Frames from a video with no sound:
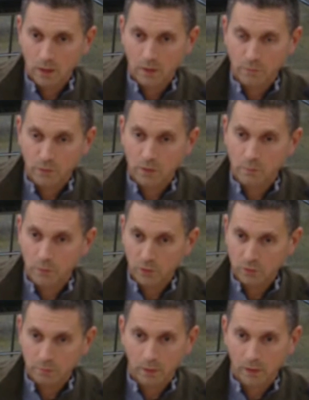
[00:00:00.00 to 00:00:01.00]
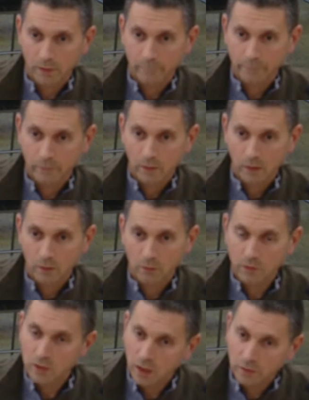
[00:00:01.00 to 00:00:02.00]
for the most part,
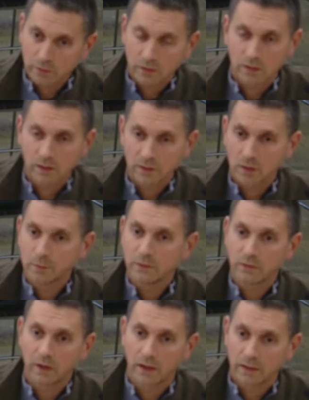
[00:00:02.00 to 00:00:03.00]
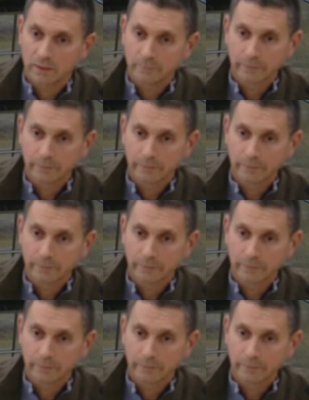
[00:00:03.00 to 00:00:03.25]
recover and they'll be fine.